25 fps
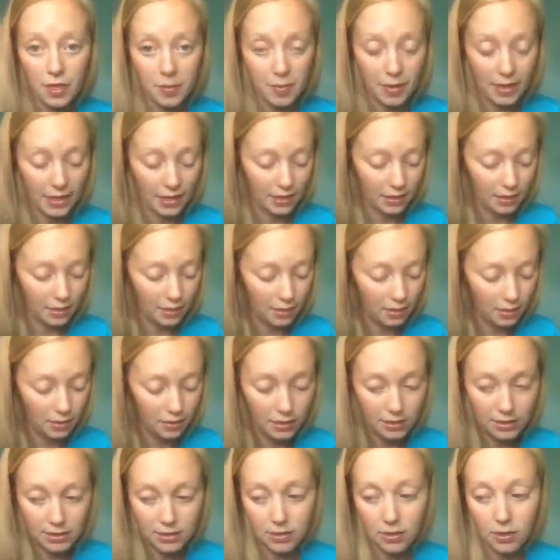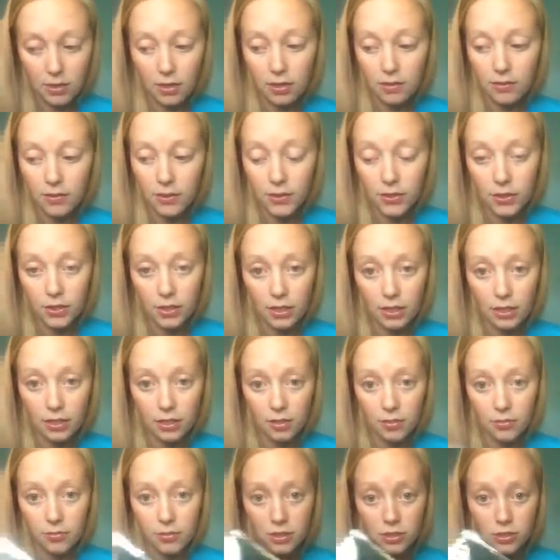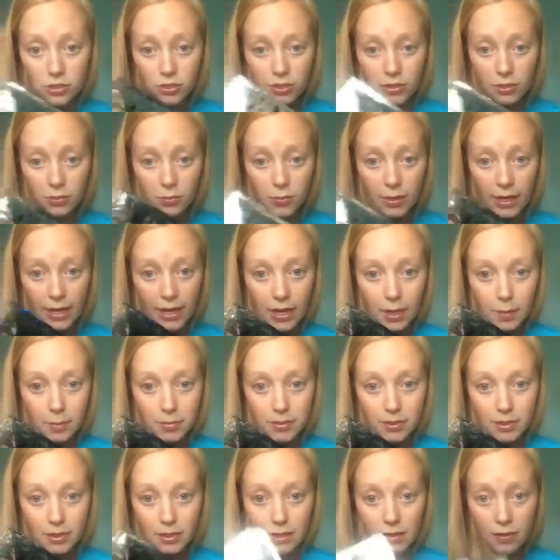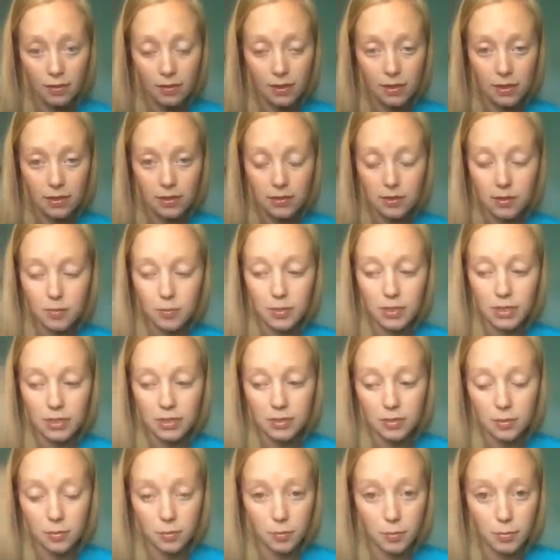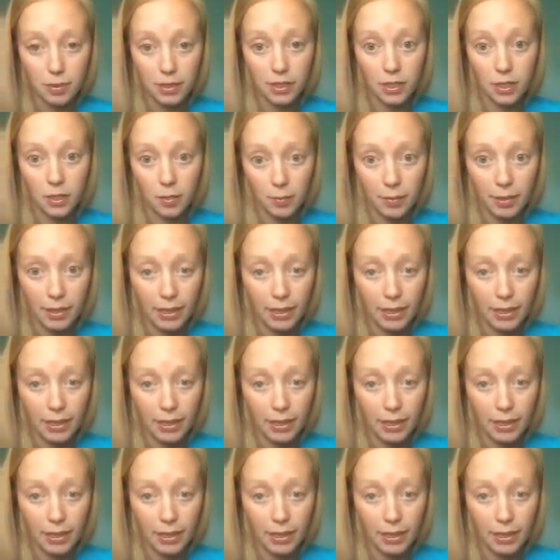It's not, they're not individually wrapped like this, but it's a bigger pack.